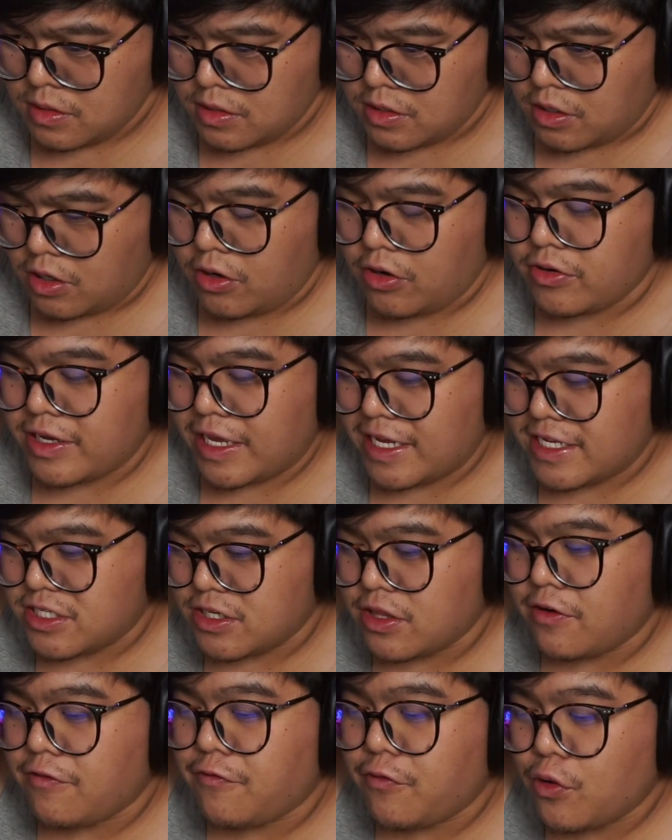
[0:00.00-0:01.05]
Okay, so
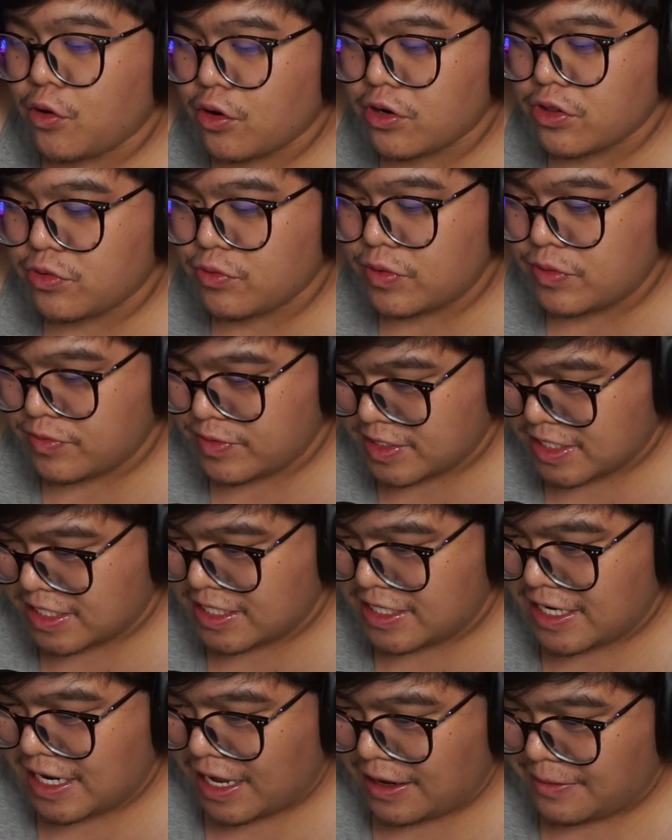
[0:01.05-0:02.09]
the fourth one was
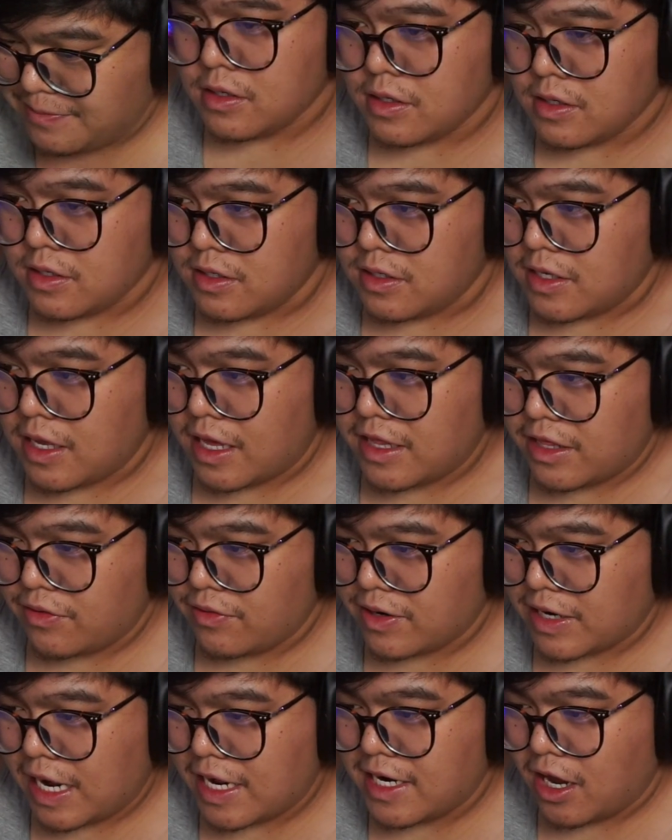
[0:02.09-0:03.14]
kidnapped. Yeah, they were
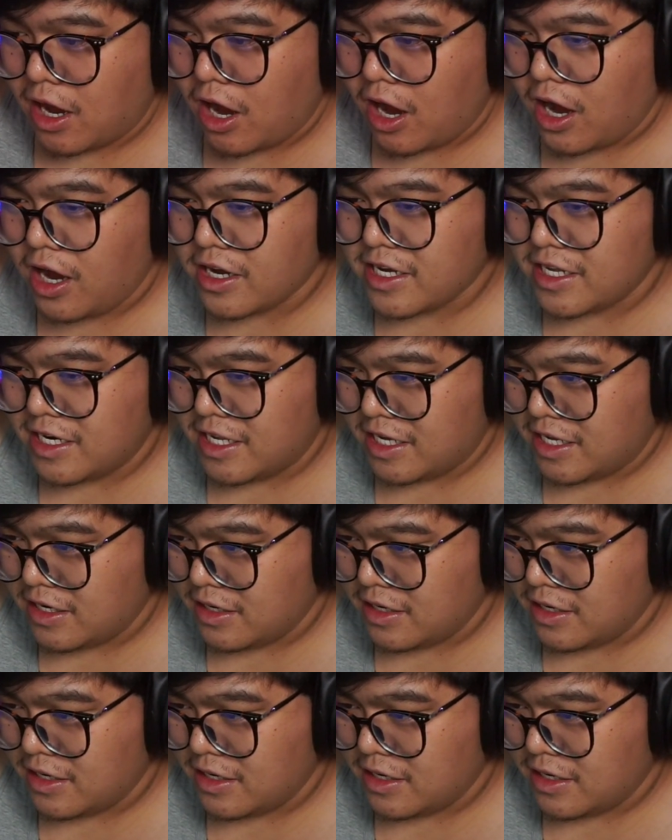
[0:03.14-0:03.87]
kind of hogging it.